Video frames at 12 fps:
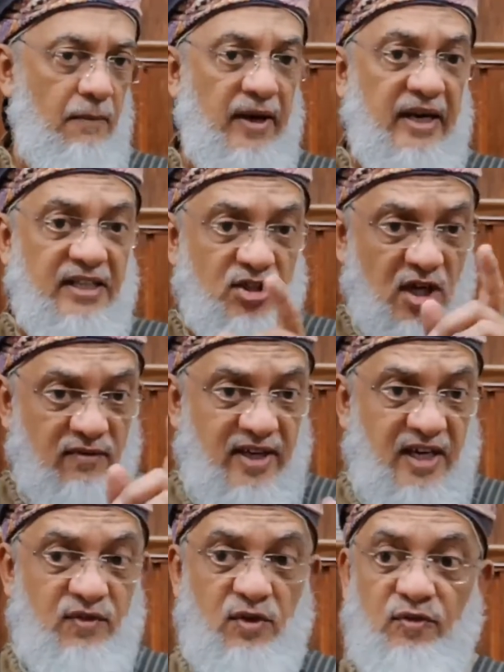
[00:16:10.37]
But instead of
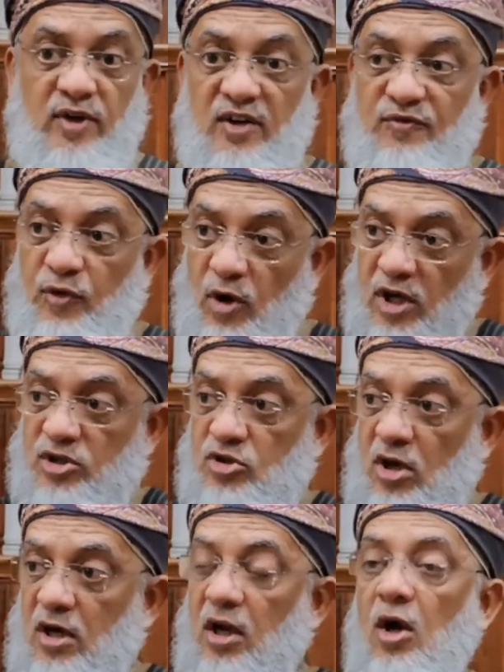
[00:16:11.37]
that, if you get
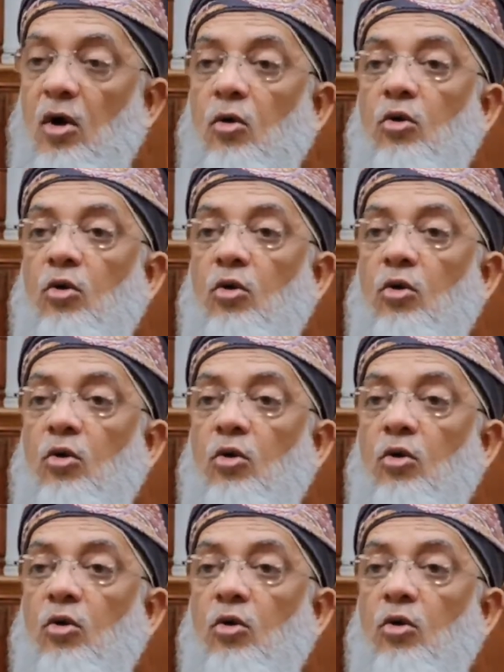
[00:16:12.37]
focused on